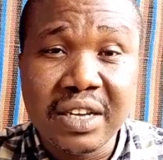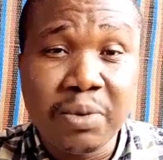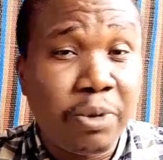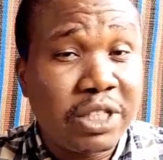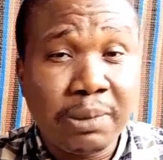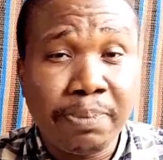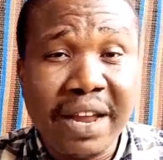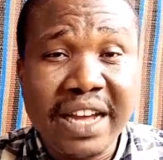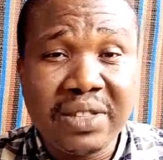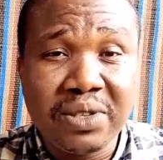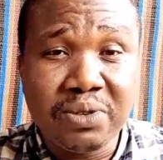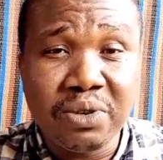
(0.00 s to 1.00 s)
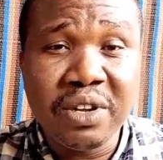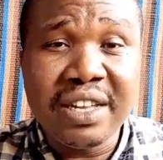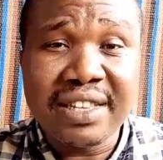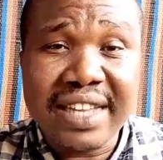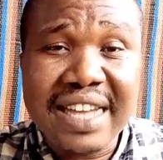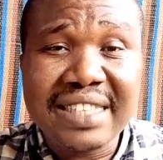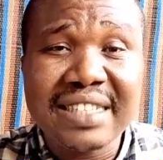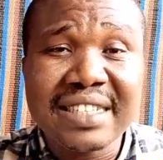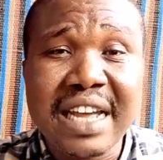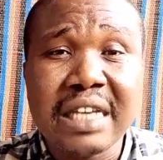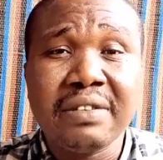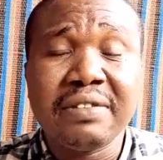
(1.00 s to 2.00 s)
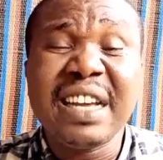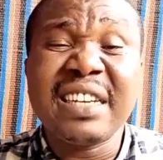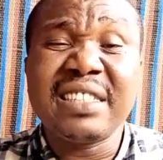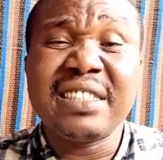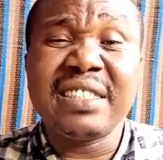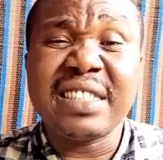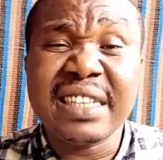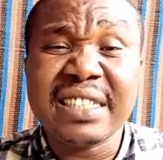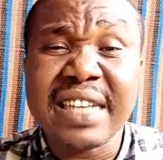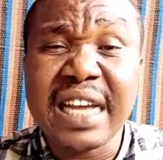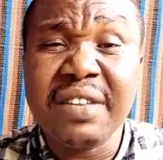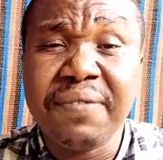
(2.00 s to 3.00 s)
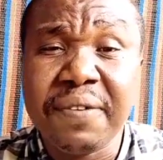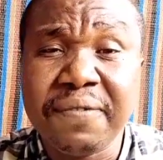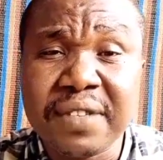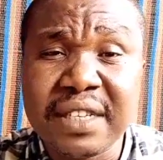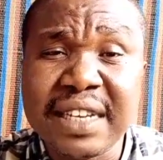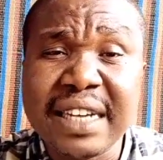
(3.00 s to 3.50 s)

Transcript: multiply through 30 times 15,